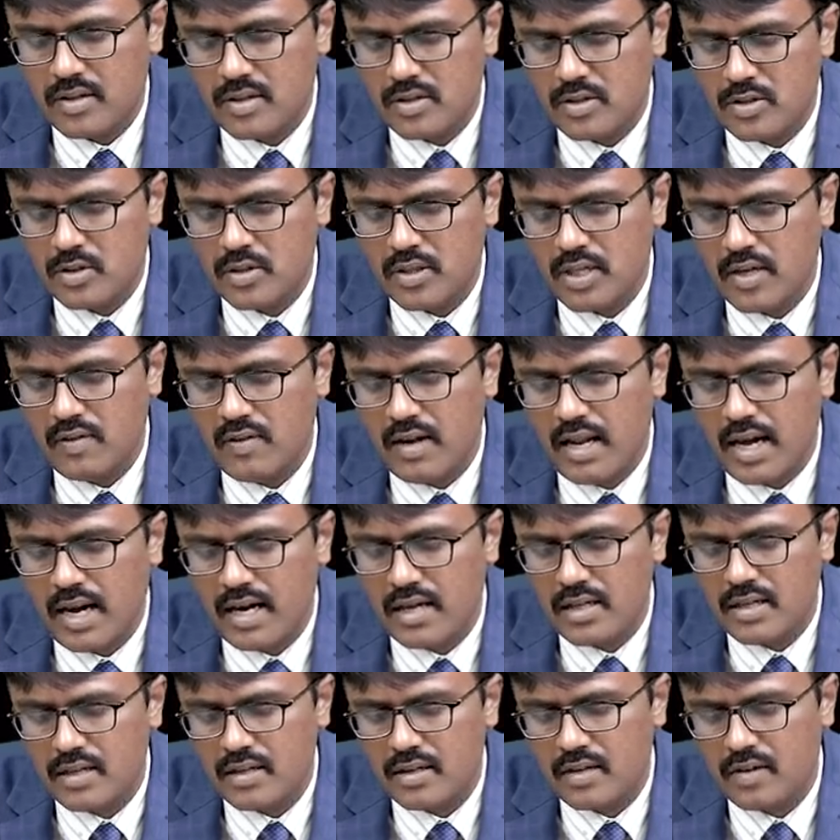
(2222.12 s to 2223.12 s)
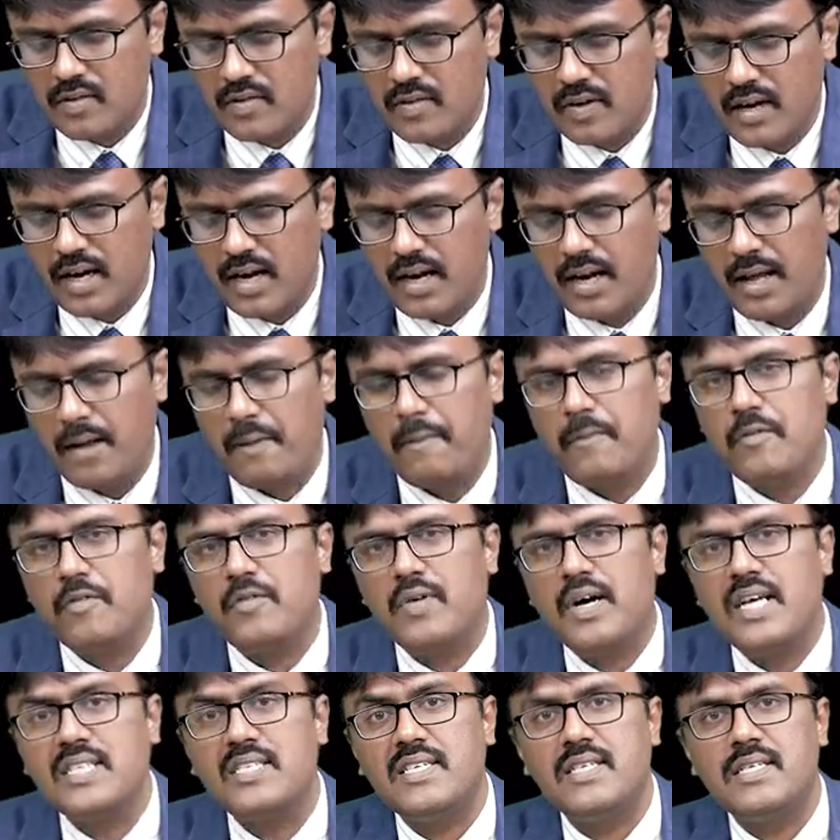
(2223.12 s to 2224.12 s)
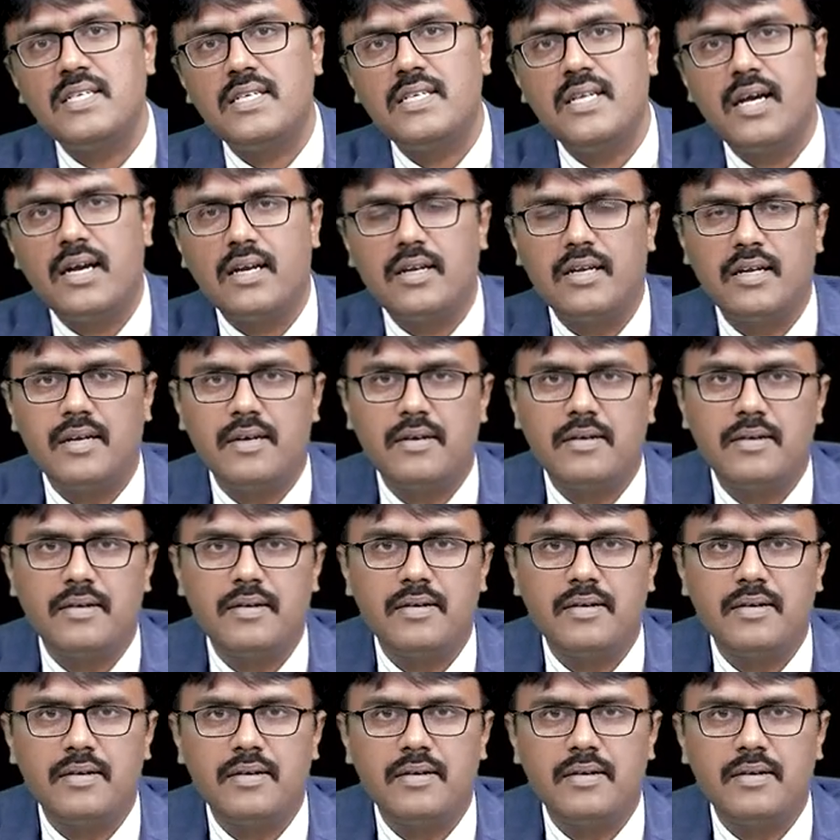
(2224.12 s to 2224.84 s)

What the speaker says: So they will act quickly, fastest acting.